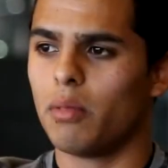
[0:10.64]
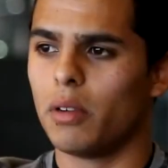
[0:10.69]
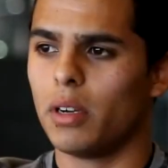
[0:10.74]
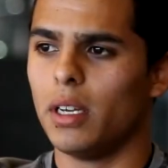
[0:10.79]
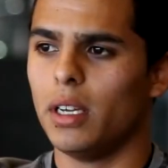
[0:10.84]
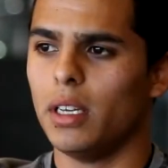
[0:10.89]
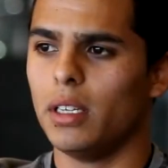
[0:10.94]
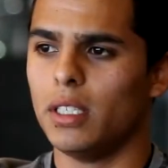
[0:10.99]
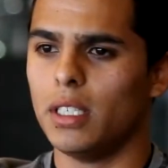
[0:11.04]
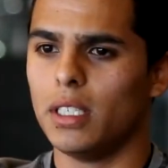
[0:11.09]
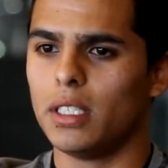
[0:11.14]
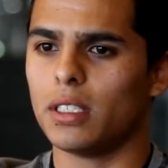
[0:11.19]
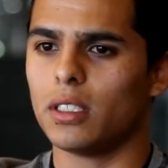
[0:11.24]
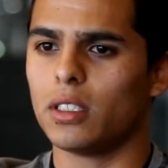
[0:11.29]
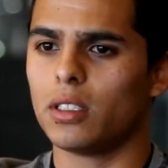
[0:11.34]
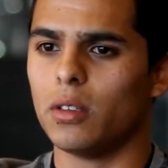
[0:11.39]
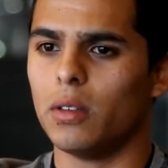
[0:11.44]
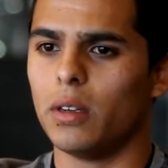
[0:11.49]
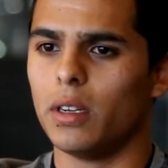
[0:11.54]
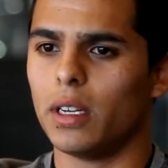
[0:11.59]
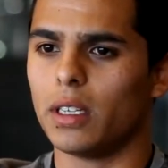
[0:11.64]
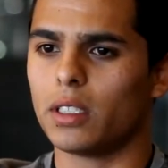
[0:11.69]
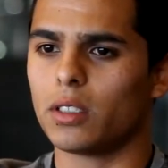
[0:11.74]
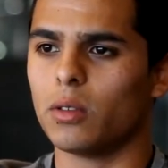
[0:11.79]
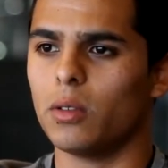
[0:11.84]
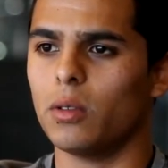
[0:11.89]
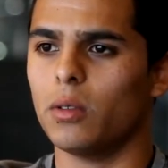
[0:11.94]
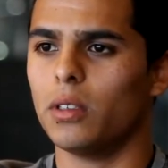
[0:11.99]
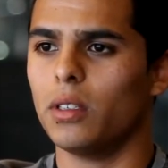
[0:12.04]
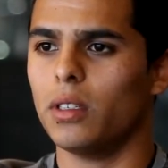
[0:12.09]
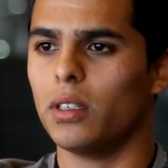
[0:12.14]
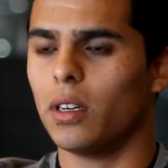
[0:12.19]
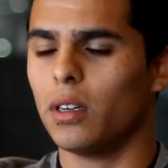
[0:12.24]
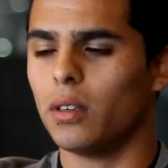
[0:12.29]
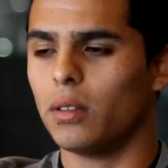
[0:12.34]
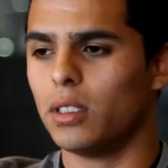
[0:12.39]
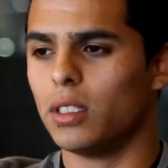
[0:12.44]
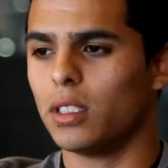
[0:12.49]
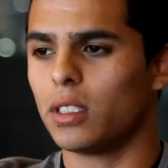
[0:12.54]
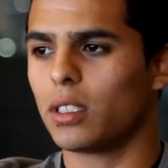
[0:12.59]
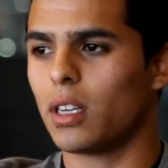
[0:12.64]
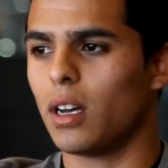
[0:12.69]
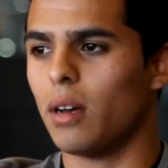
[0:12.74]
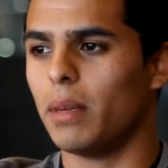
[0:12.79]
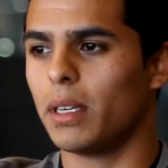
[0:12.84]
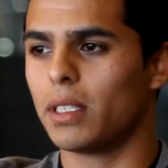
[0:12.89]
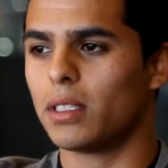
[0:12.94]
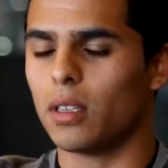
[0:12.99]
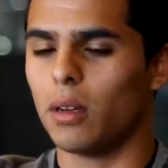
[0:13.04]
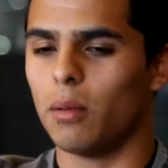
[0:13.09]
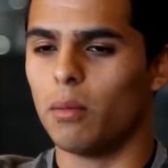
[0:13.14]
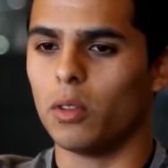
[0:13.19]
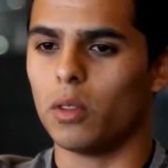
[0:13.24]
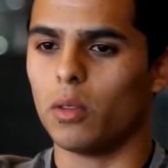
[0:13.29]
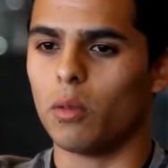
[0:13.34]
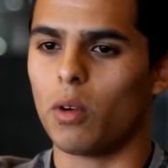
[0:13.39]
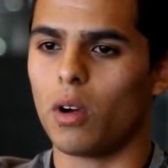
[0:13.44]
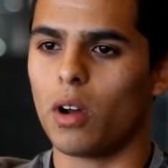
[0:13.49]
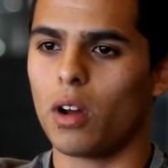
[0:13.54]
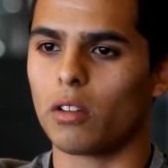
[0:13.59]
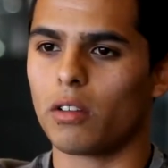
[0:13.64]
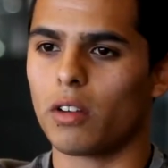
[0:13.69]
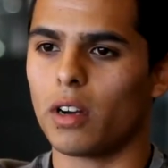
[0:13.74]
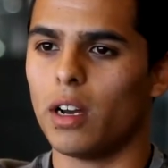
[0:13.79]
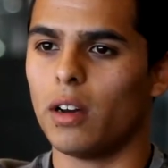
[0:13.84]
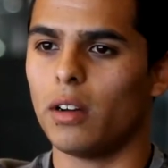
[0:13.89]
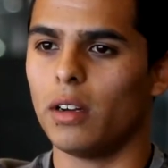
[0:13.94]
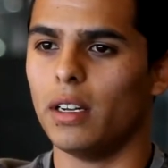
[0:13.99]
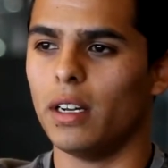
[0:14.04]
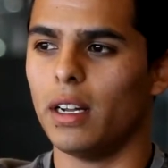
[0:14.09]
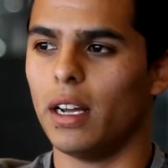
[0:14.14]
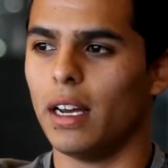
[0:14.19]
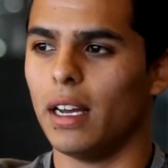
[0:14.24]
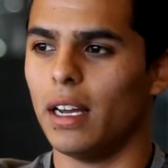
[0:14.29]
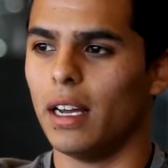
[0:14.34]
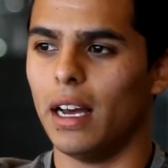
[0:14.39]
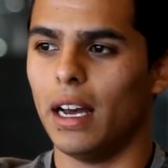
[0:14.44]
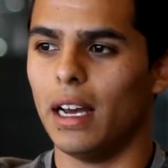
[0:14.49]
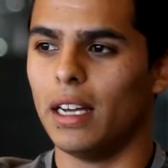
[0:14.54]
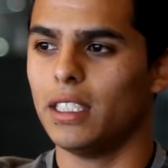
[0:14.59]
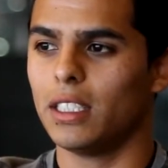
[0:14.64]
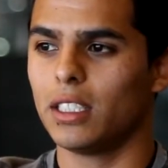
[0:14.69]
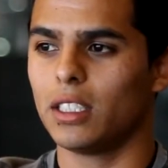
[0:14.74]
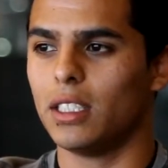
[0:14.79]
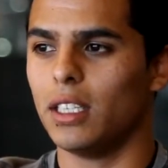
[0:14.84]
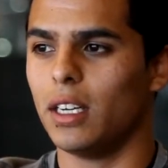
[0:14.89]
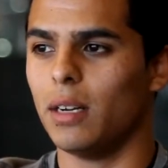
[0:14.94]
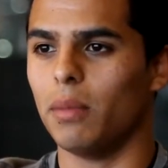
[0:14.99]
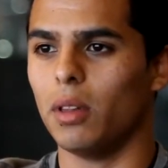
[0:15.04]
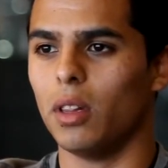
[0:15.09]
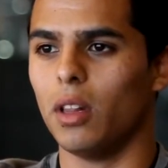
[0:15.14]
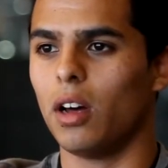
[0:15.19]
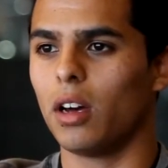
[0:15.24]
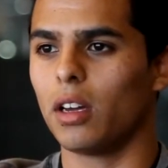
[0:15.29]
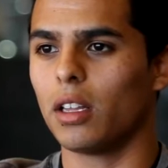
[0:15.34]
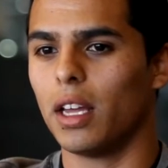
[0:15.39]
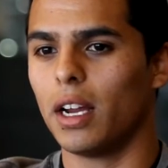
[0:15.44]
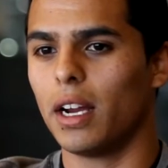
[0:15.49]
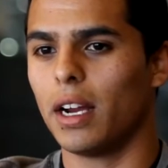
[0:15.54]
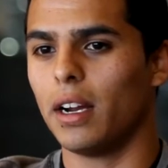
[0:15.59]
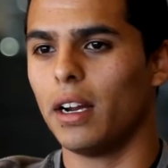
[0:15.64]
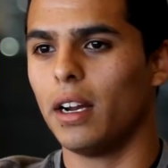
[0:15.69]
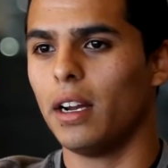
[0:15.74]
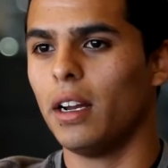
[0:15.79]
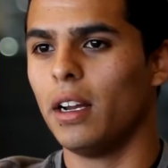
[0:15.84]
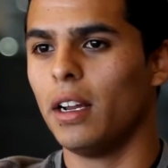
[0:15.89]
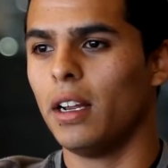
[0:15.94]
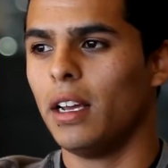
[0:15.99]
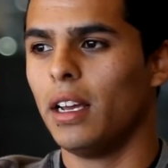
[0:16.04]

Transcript: pretty decent student at school, you know, just got mixed up with the wrong crowd, and I just didn't belong there.